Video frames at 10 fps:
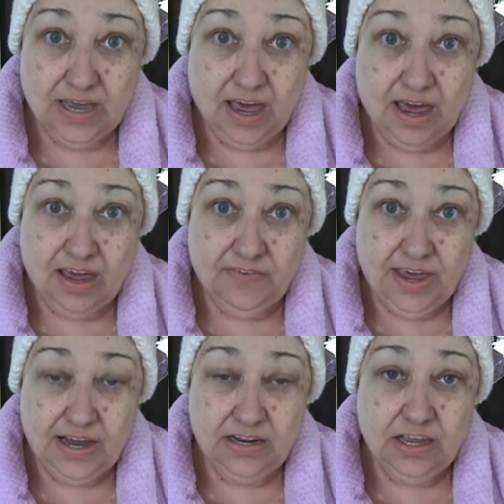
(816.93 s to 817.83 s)
I have
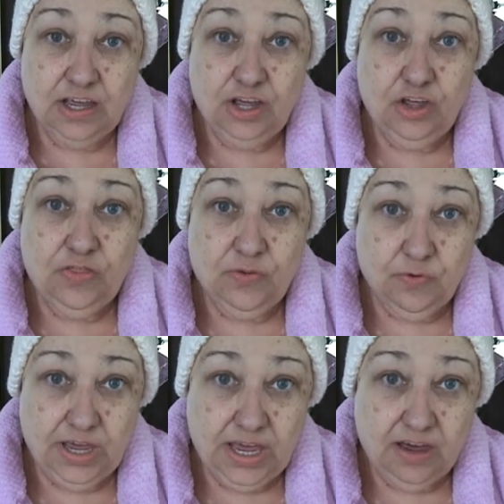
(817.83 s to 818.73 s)
had
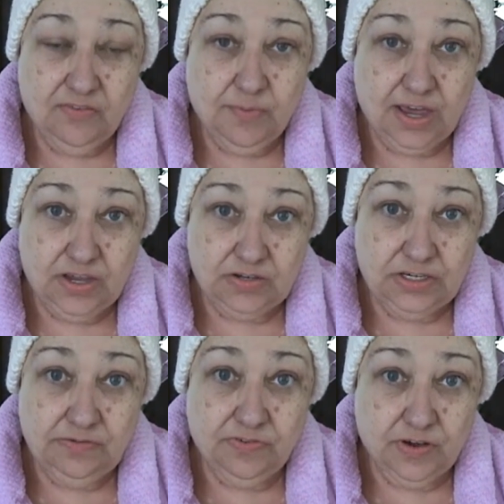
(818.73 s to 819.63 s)
3 of my
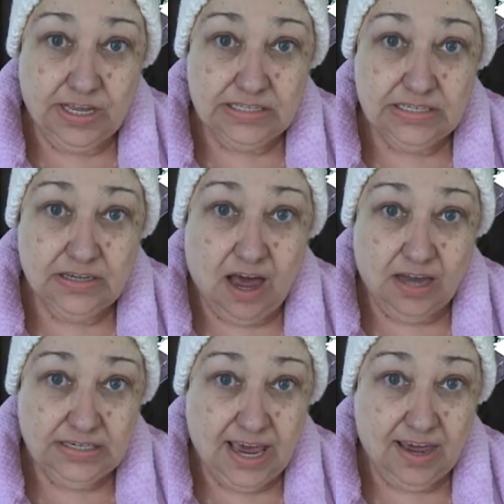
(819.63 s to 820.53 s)
YouTube friends
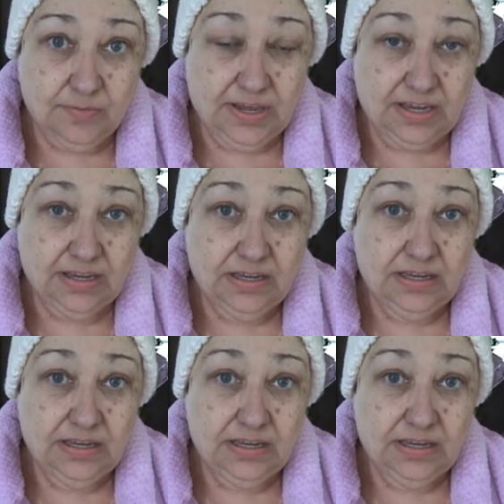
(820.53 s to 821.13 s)
contact me